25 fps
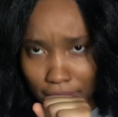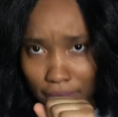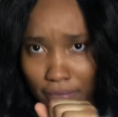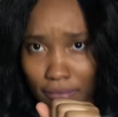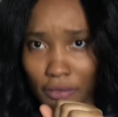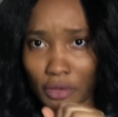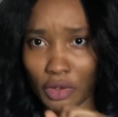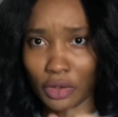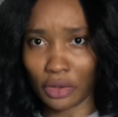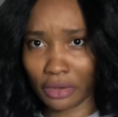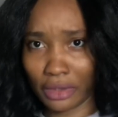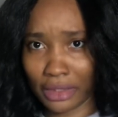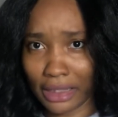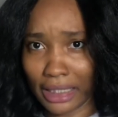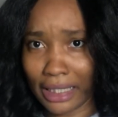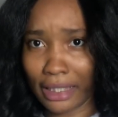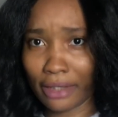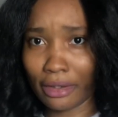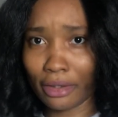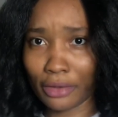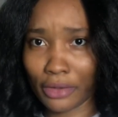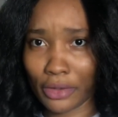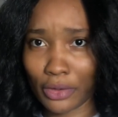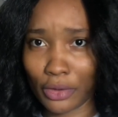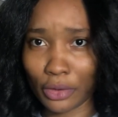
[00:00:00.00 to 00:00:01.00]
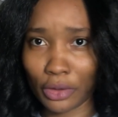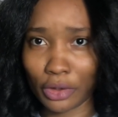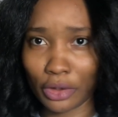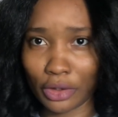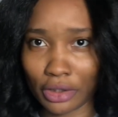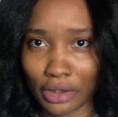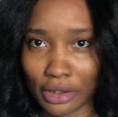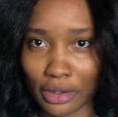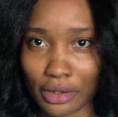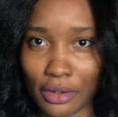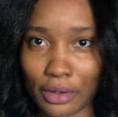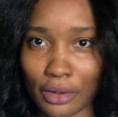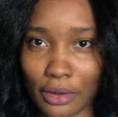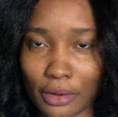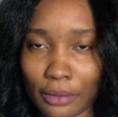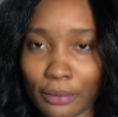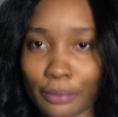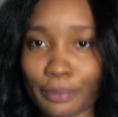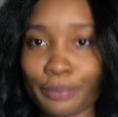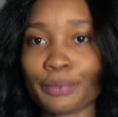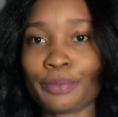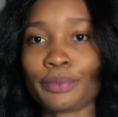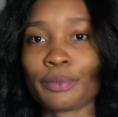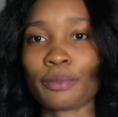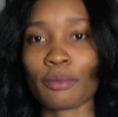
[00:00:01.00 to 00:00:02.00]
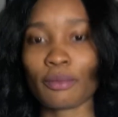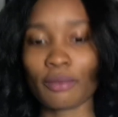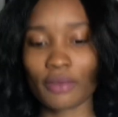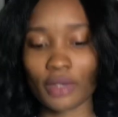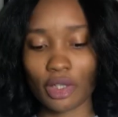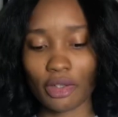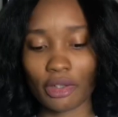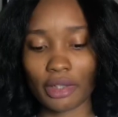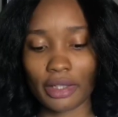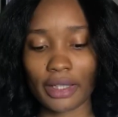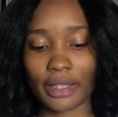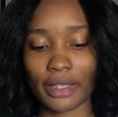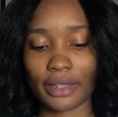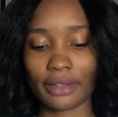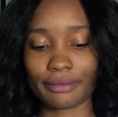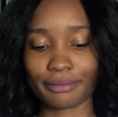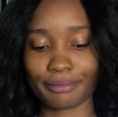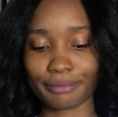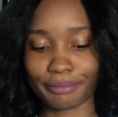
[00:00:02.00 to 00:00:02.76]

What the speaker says: So that also you need to do. Okay.